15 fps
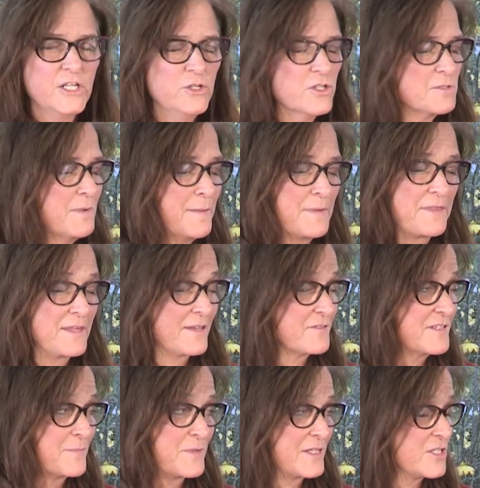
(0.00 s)
You just made me think of
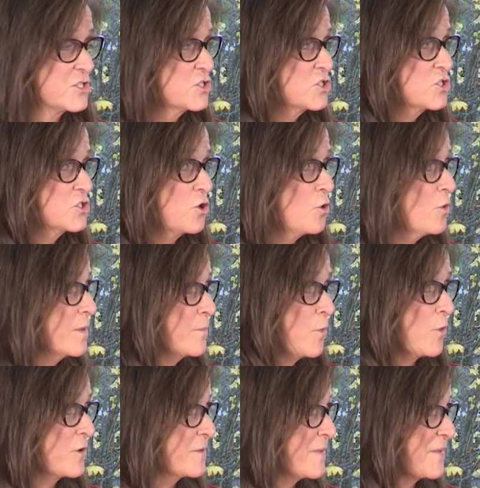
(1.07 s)
something that's so
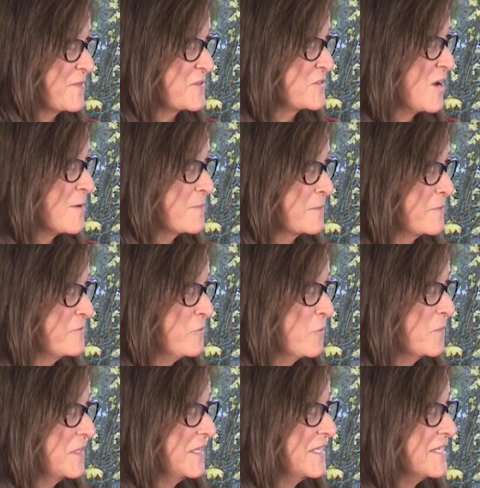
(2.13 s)
important about this topic
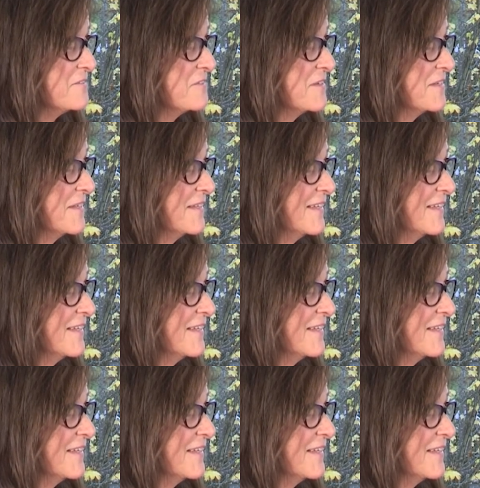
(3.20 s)
before we leave.